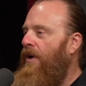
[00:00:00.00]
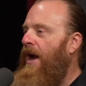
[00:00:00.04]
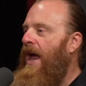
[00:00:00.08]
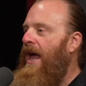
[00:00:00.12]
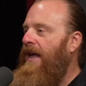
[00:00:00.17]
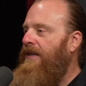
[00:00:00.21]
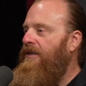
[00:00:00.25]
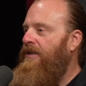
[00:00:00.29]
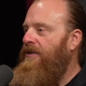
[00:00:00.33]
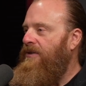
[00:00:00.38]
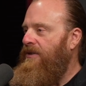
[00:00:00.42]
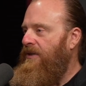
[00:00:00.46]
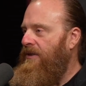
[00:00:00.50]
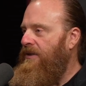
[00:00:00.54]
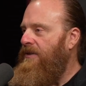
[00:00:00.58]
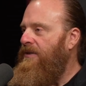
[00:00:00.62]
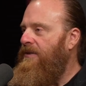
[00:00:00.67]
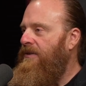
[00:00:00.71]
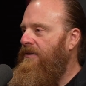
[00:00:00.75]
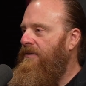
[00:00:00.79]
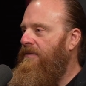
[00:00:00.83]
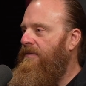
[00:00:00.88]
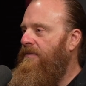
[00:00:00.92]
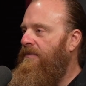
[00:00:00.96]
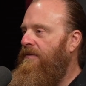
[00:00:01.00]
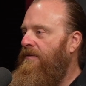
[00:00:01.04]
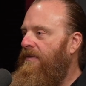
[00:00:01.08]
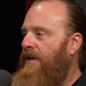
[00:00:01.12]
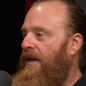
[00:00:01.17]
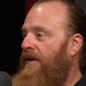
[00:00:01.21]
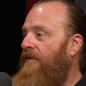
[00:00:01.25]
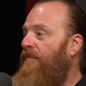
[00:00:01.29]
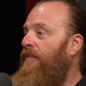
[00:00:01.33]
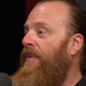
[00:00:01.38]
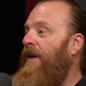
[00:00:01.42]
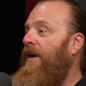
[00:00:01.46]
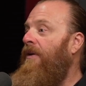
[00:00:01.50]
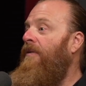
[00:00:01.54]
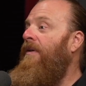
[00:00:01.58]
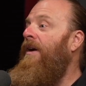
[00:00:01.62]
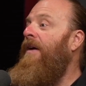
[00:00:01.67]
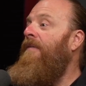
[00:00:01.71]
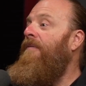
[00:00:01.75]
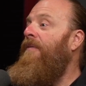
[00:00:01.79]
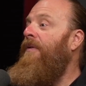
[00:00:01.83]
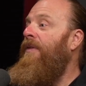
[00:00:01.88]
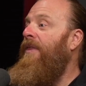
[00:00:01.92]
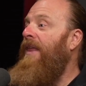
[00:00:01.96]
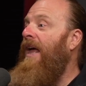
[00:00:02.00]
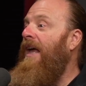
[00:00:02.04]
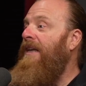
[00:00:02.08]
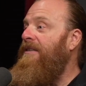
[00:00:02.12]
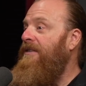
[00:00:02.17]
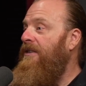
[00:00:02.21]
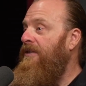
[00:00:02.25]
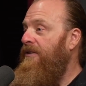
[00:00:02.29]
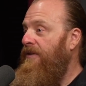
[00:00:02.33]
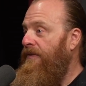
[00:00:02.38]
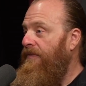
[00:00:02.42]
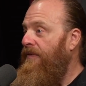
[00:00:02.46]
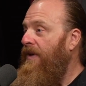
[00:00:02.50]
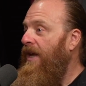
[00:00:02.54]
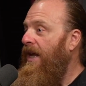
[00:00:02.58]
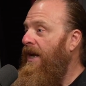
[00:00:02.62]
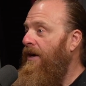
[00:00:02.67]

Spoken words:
practices that have been around for thousands of